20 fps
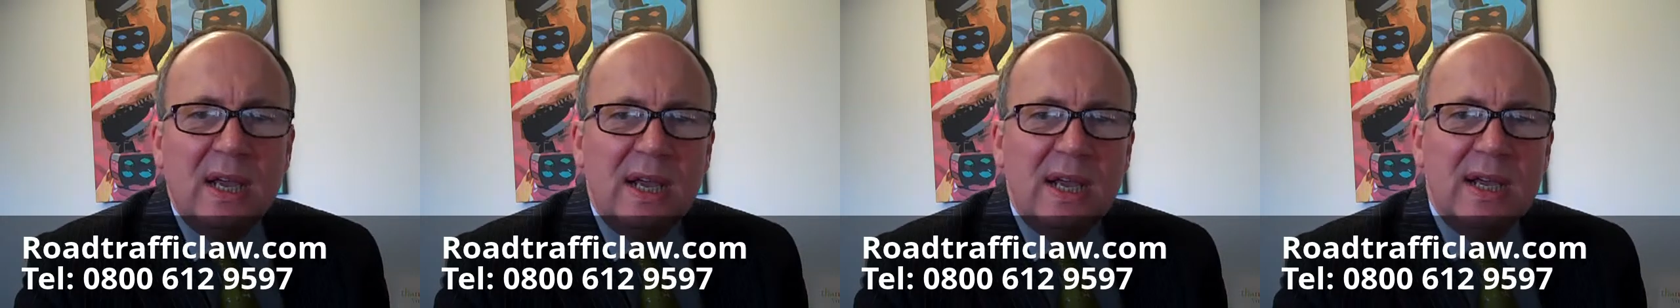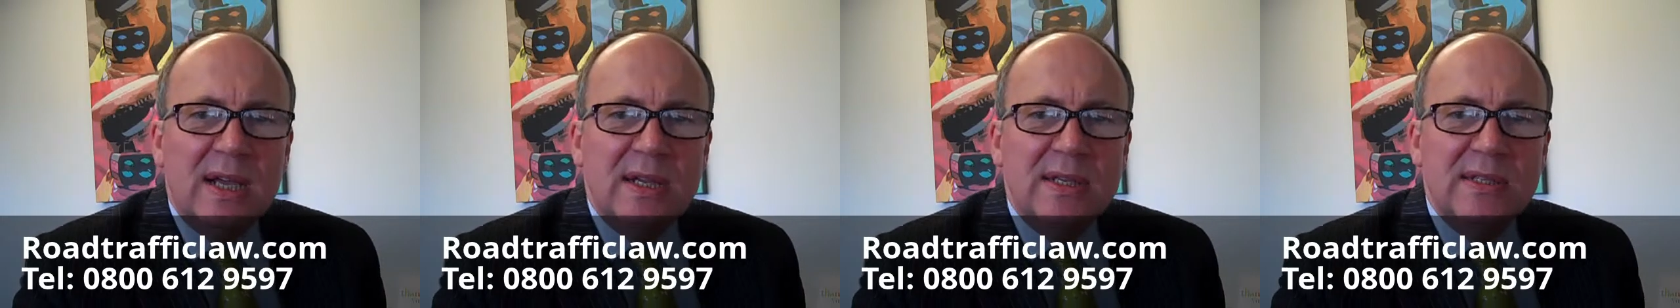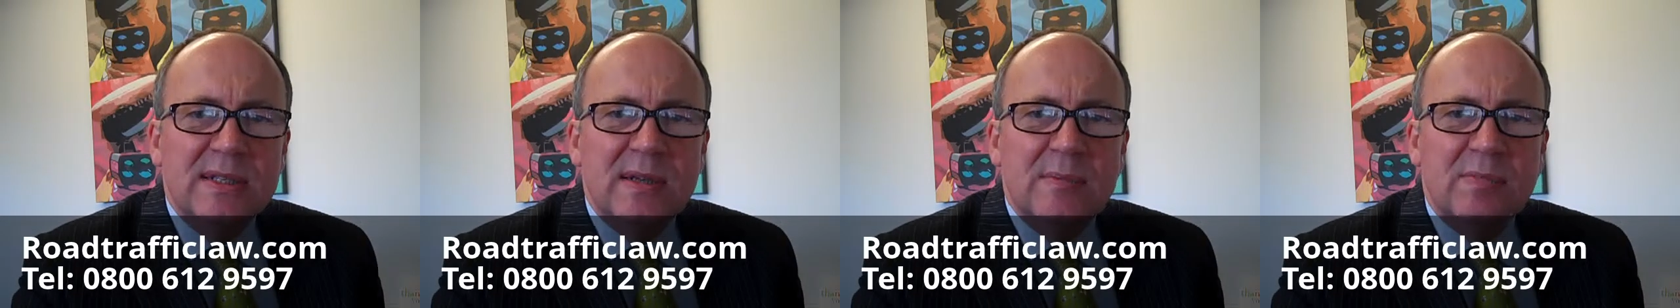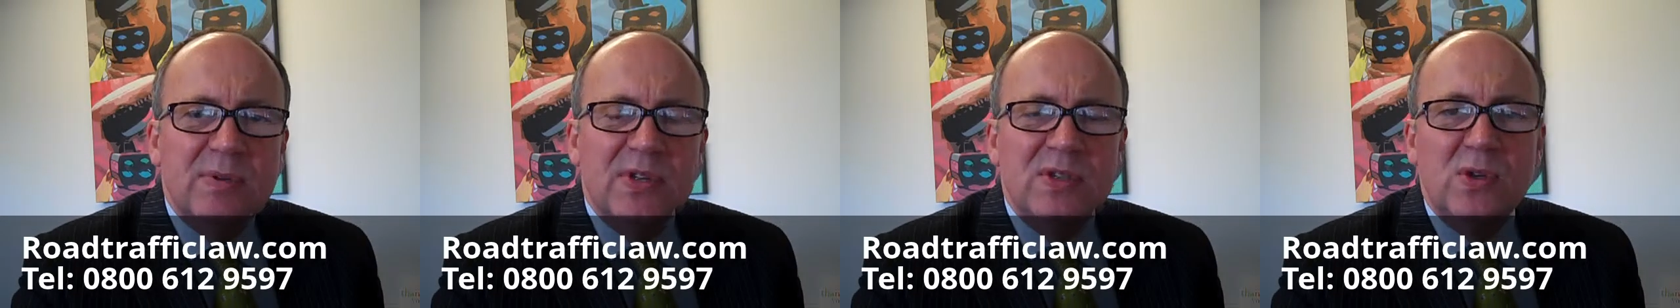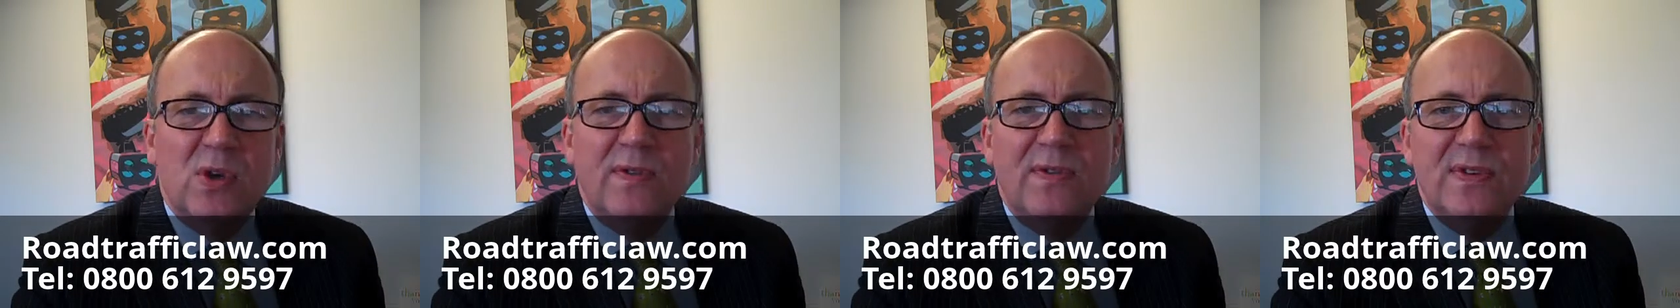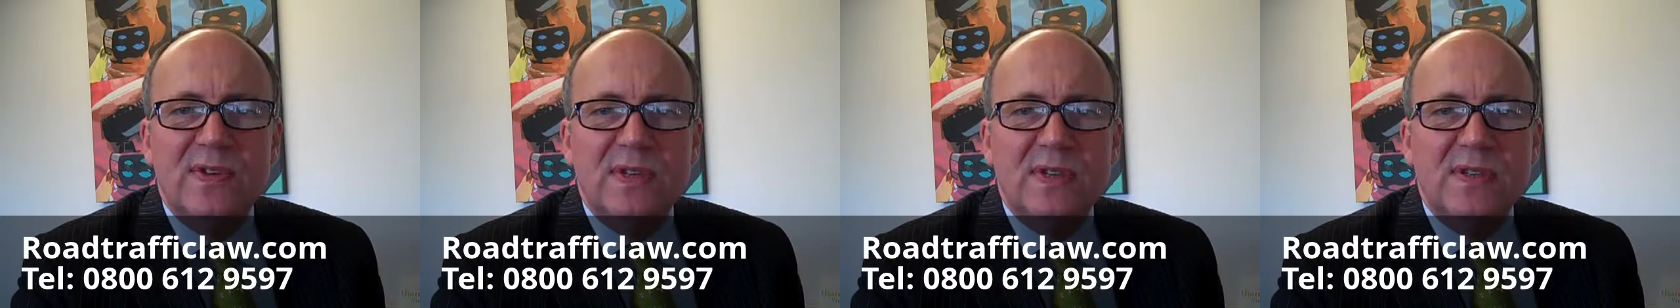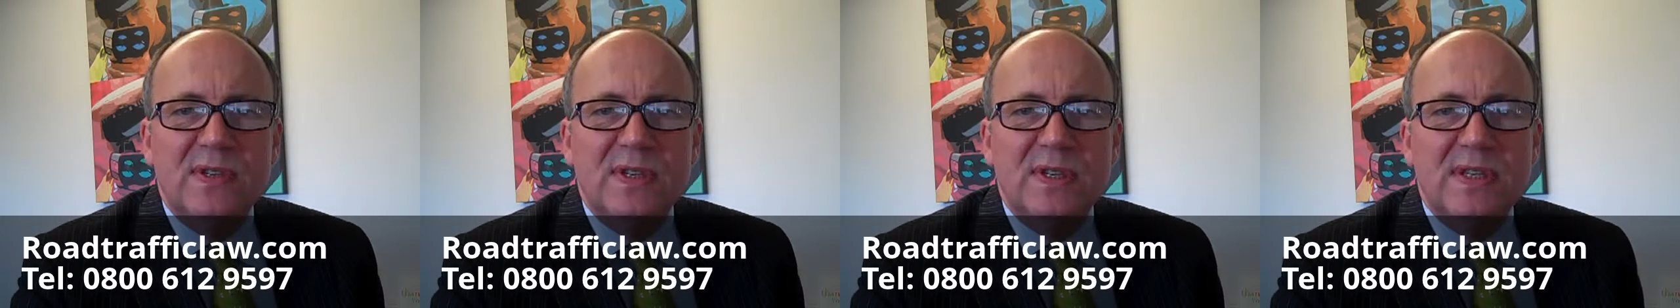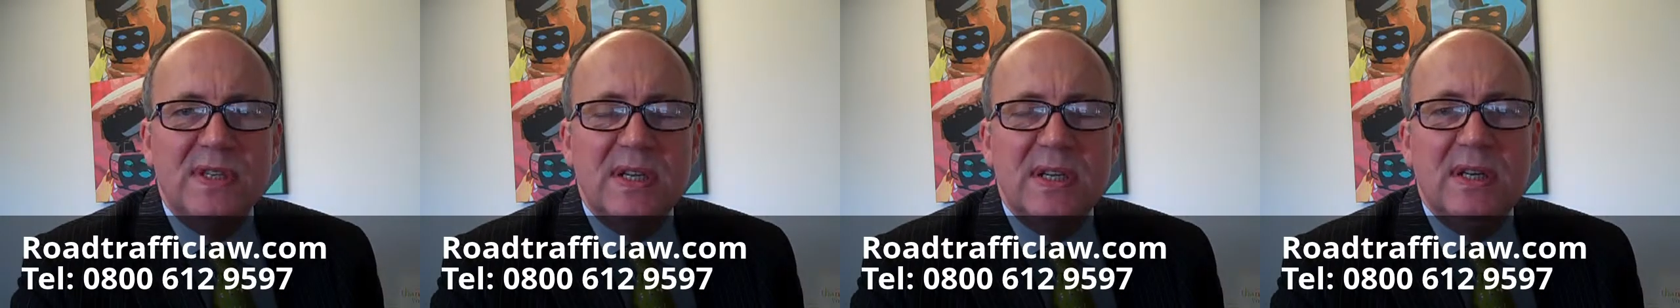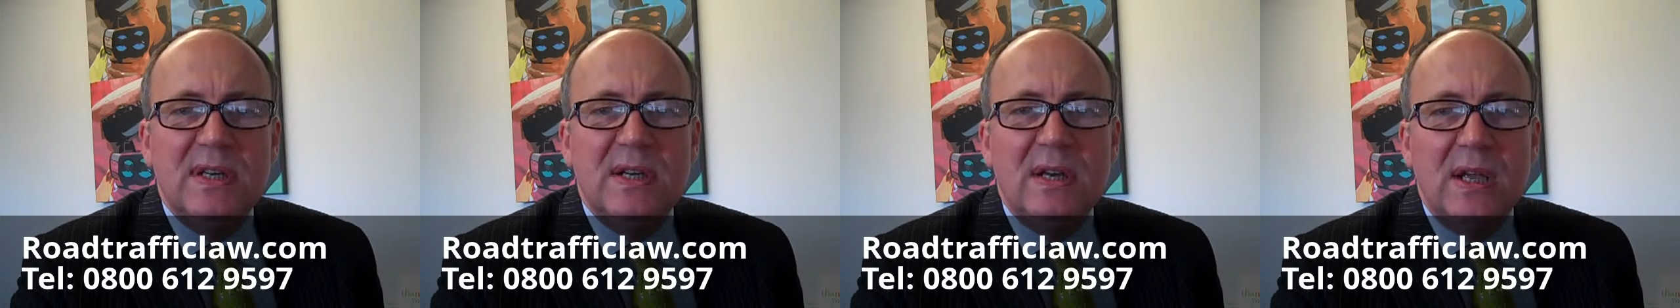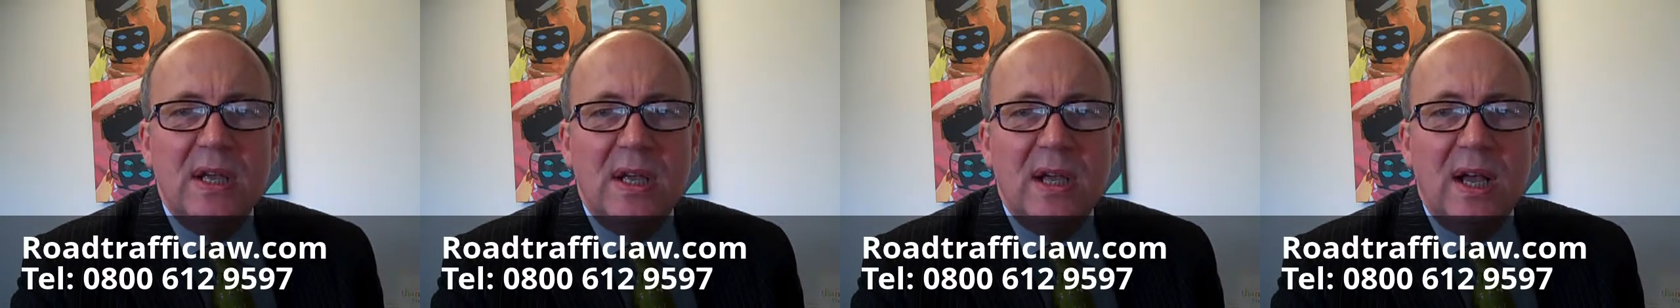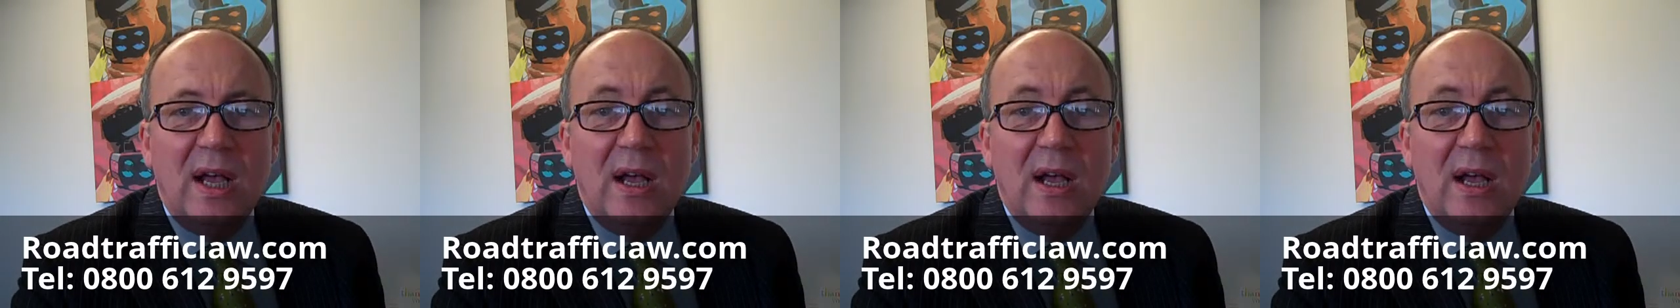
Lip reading: and police officers are seen